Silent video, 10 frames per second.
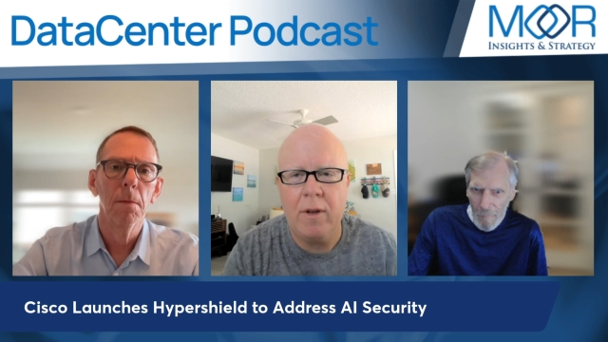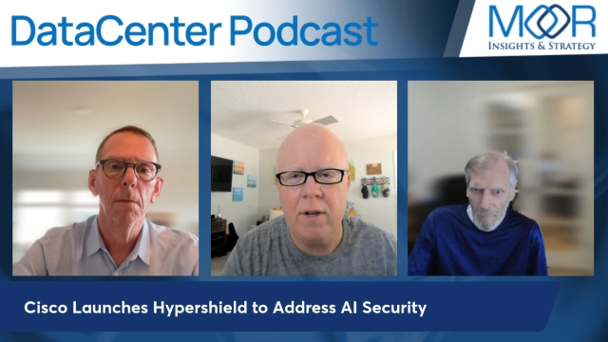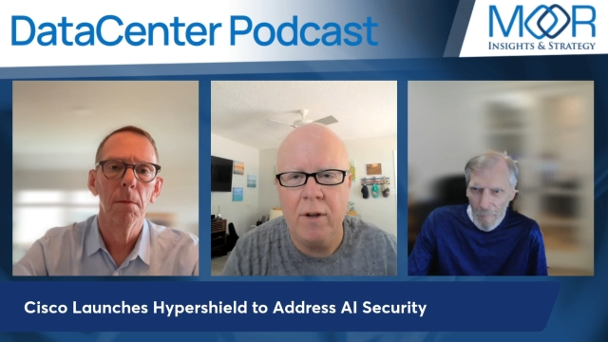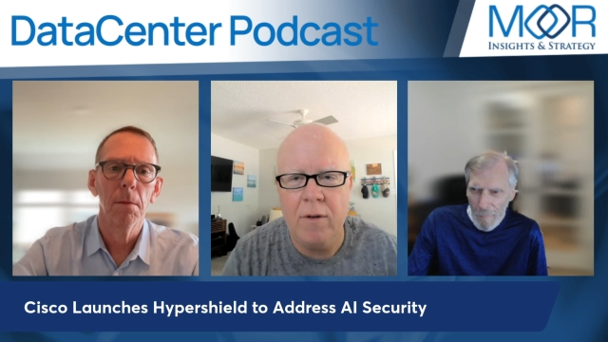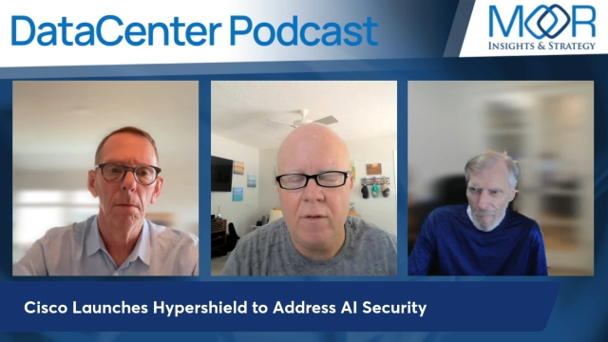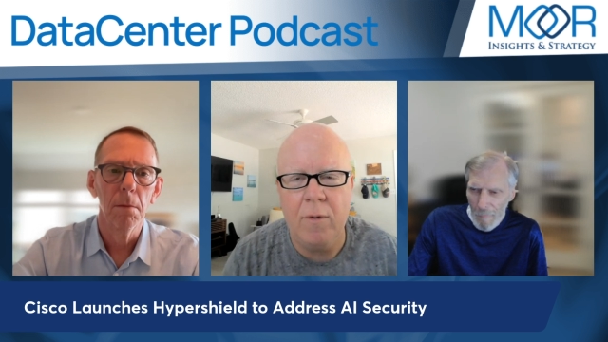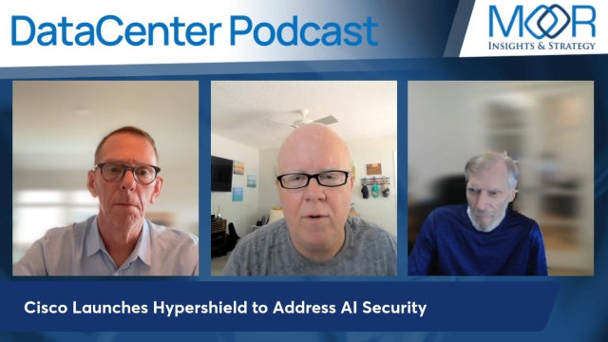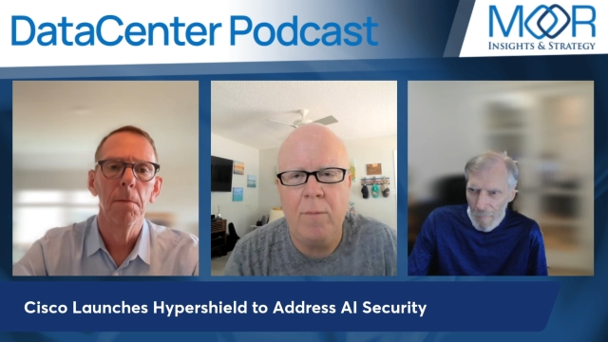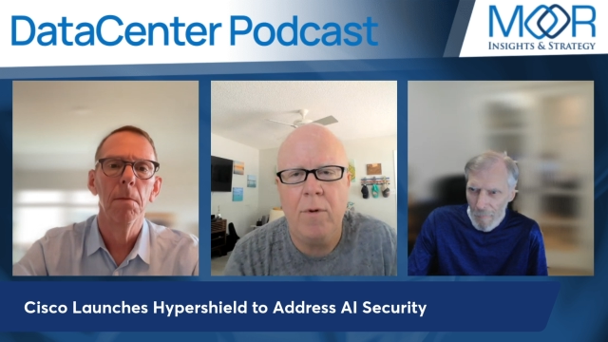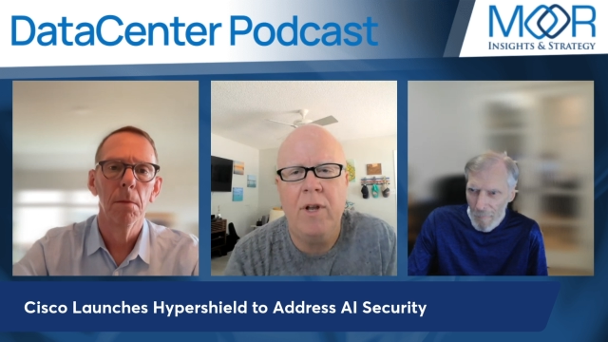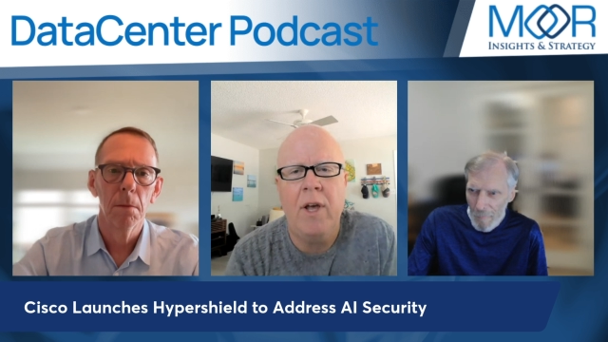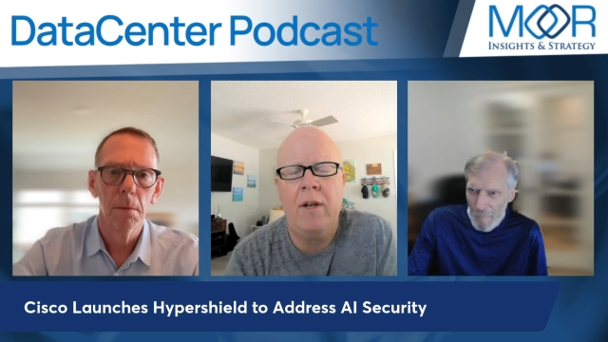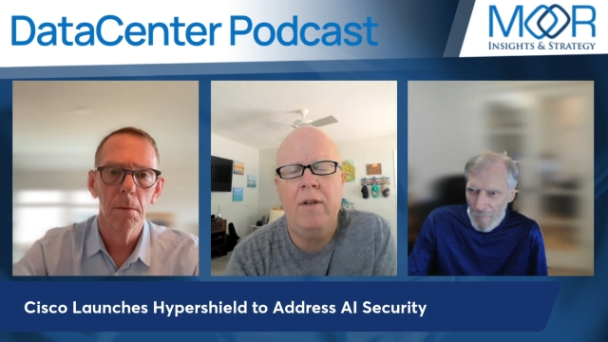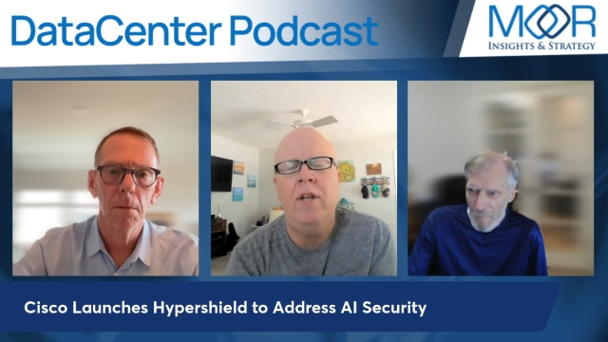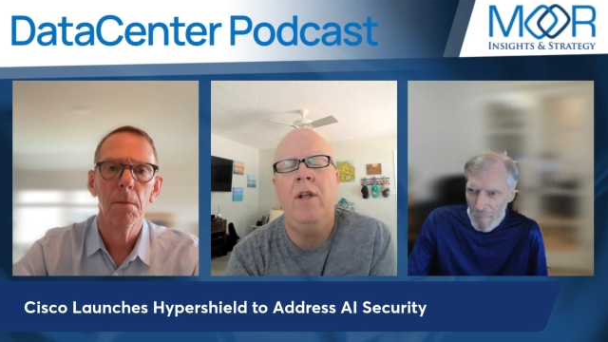Speaker 1: you know, to sort of
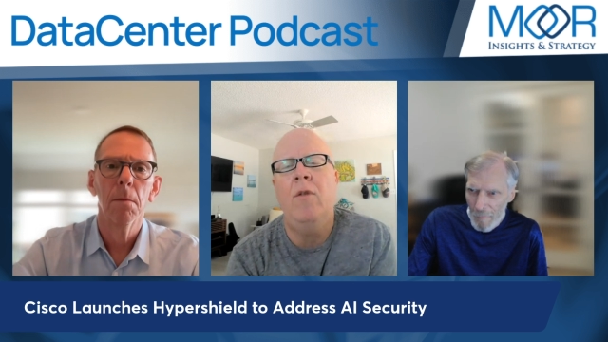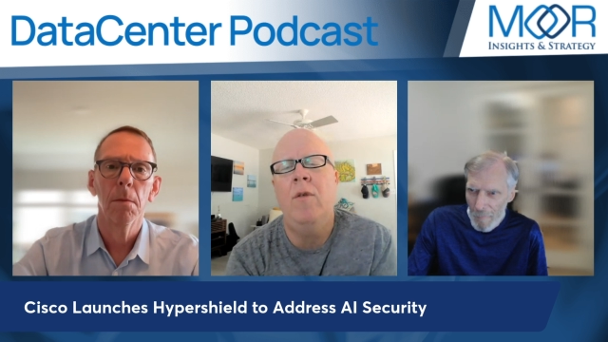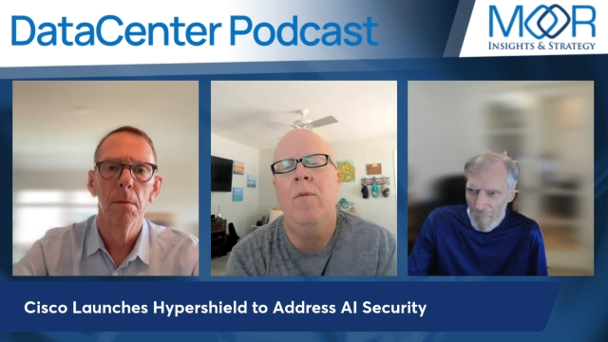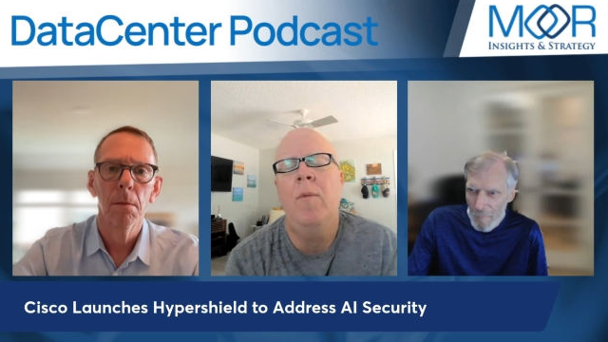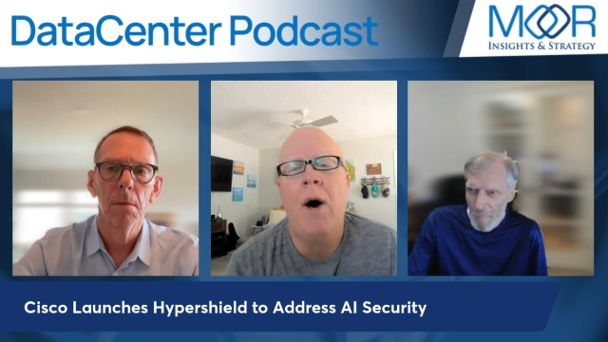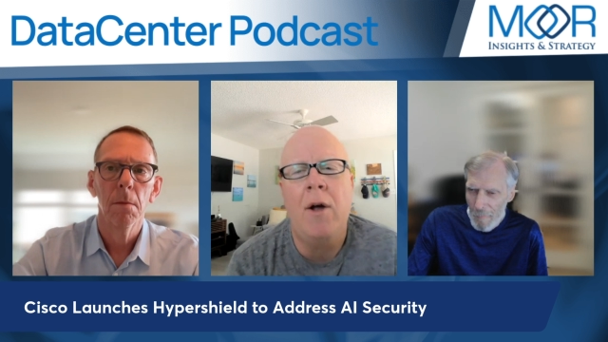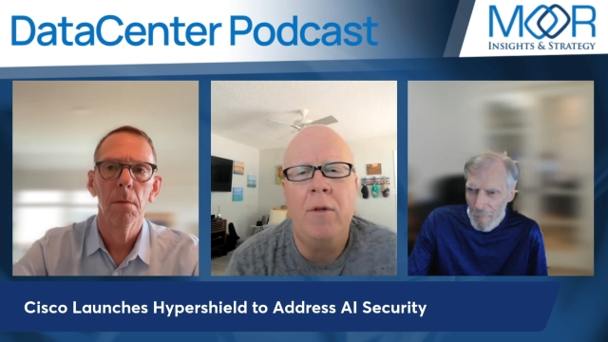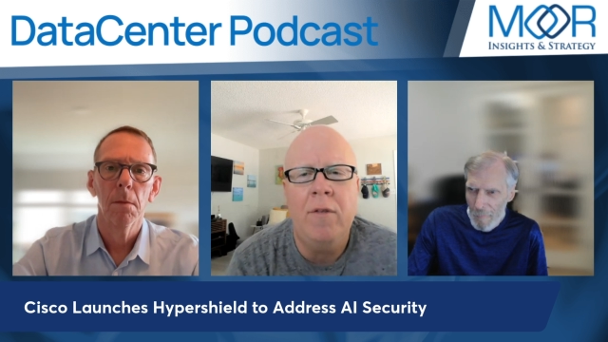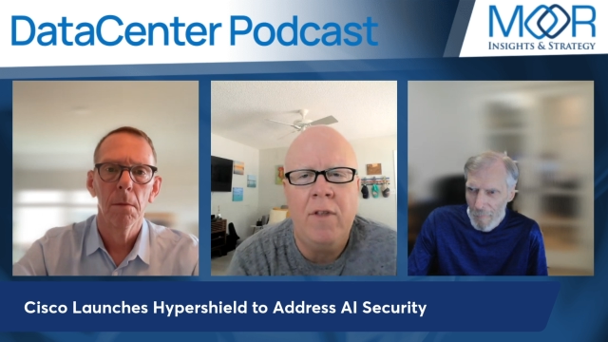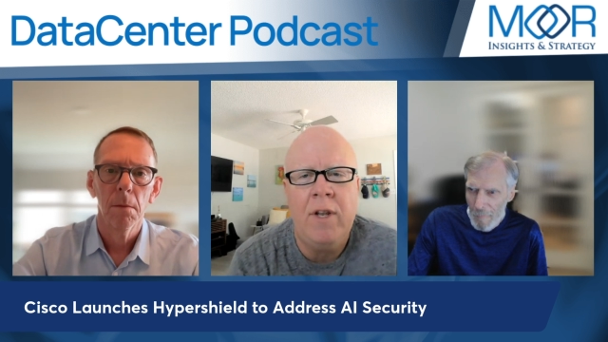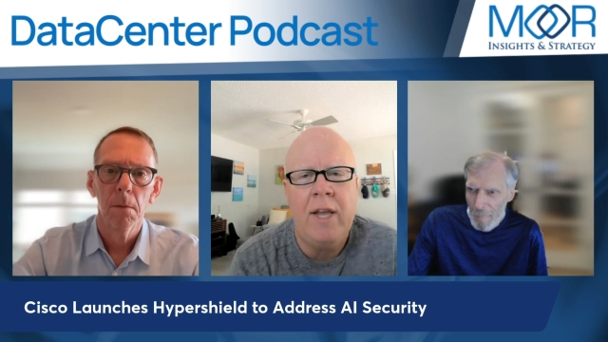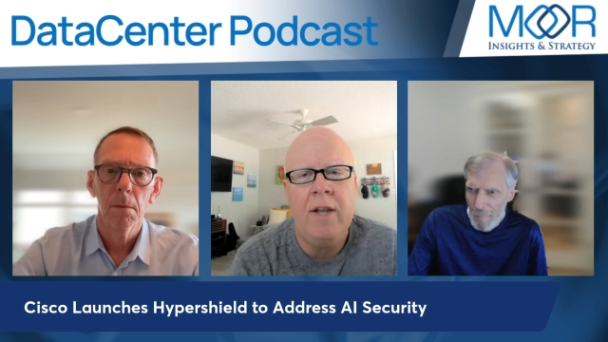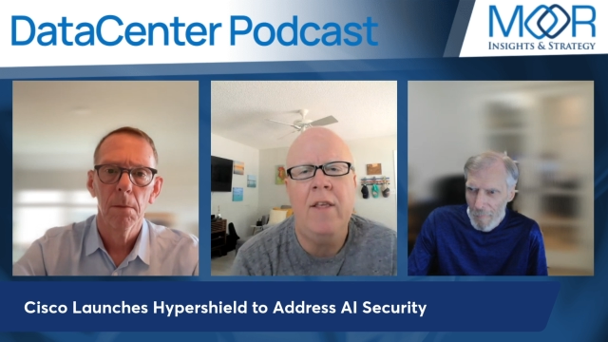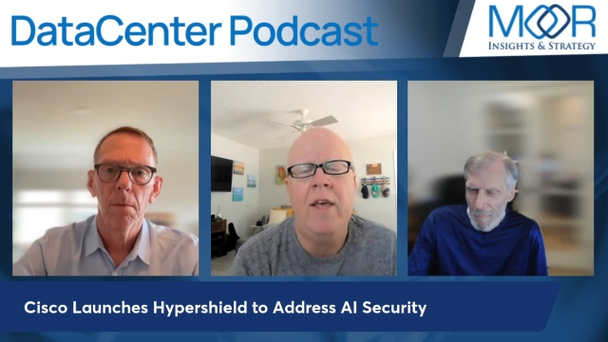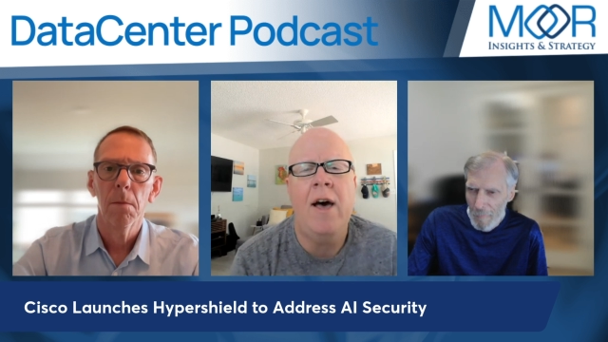protect, you know, the, the models and the
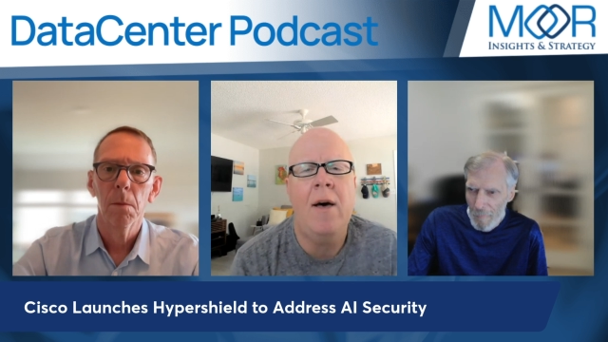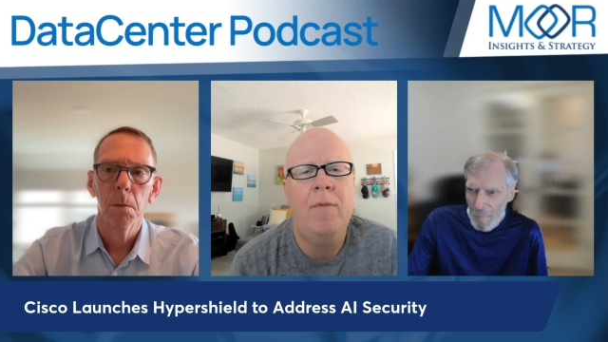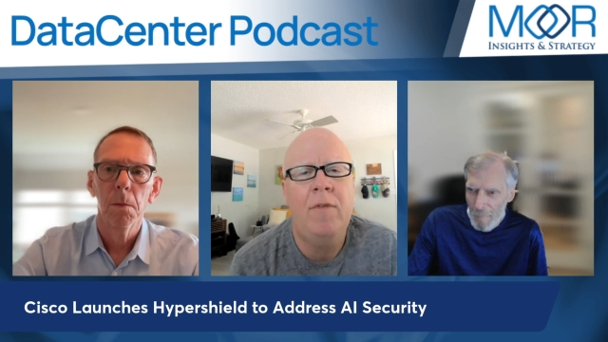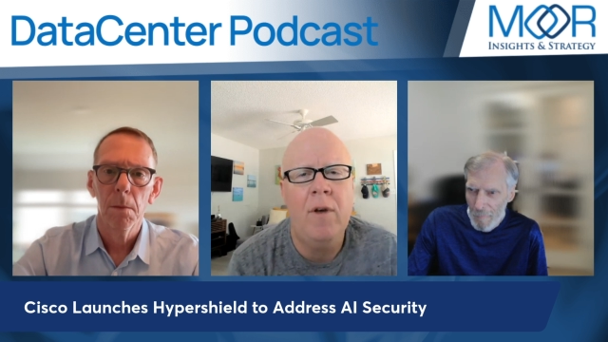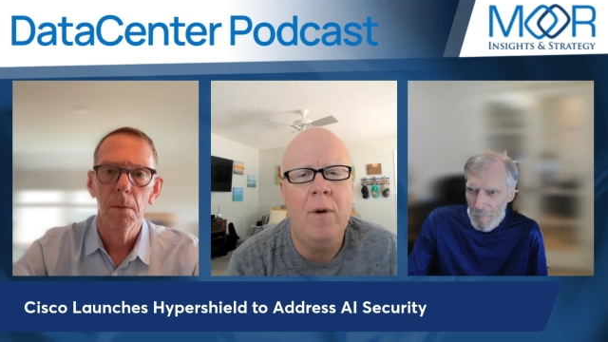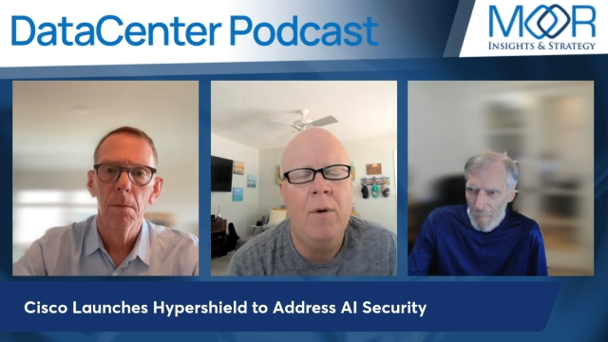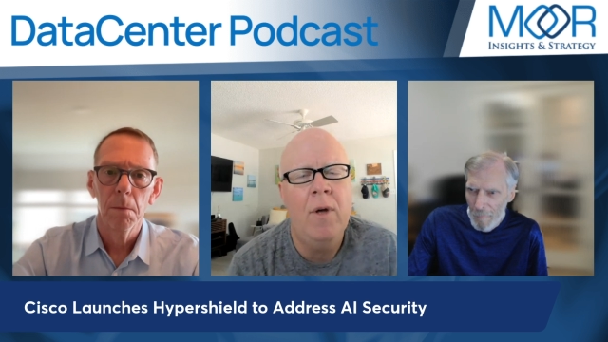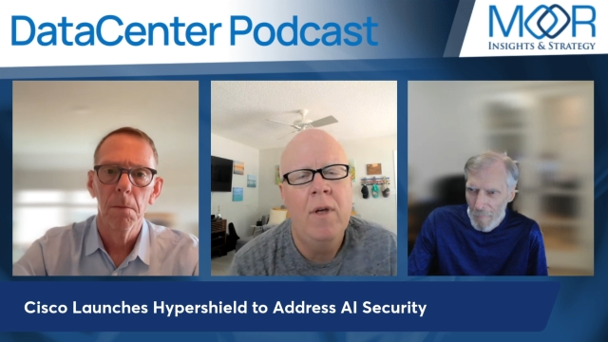data and the apps. So